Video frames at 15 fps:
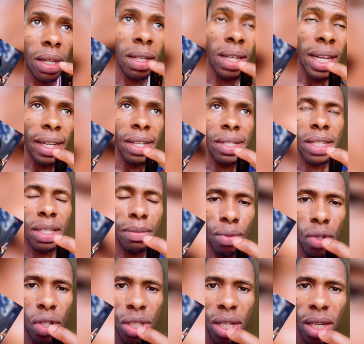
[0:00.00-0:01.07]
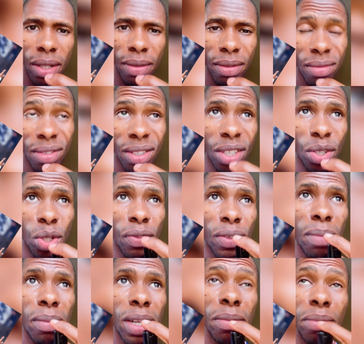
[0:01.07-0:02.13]
like I said, Broja, the three of
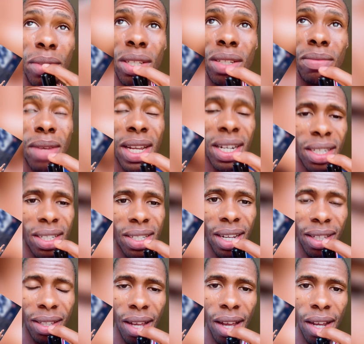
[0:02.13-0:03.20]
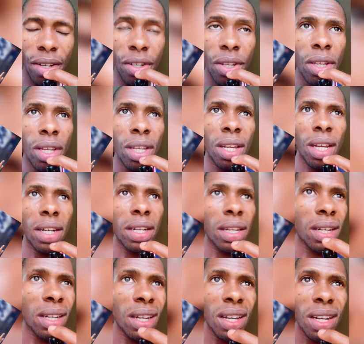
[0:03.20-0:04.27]
them might lead the attack. And
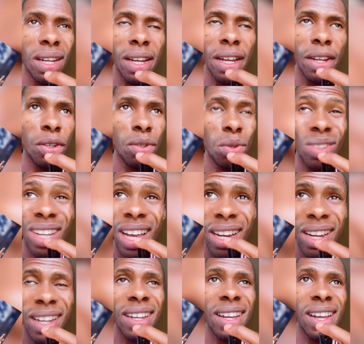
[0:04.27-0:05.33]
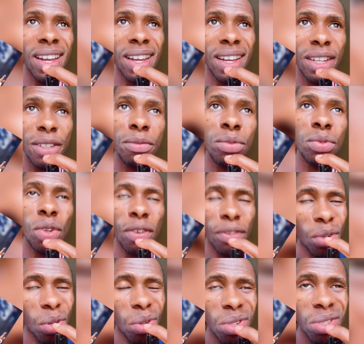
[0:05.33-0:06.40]
then, I don't know, Gallagher,
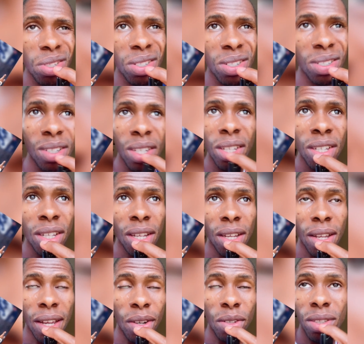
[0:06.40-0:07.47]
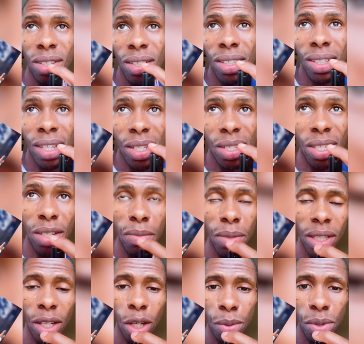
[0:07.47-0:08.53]
of course. I don't think there's any
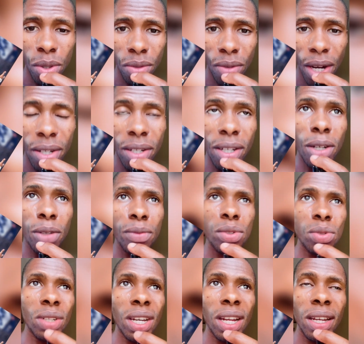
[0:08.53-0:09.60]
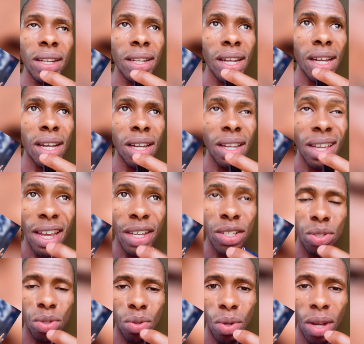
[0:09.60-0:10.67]
better option now. So Gallagher,
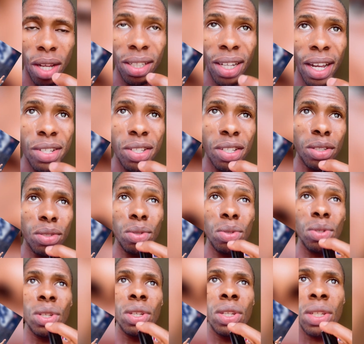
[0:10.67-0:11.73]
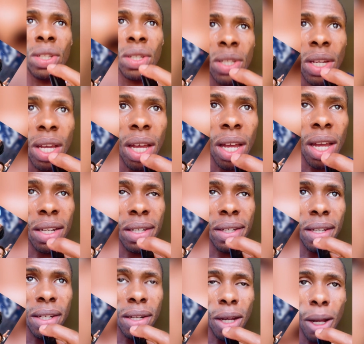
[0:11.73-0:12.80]
Enzo and Caicedo. And
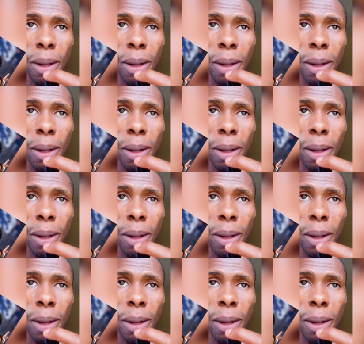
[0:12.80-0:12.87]
then,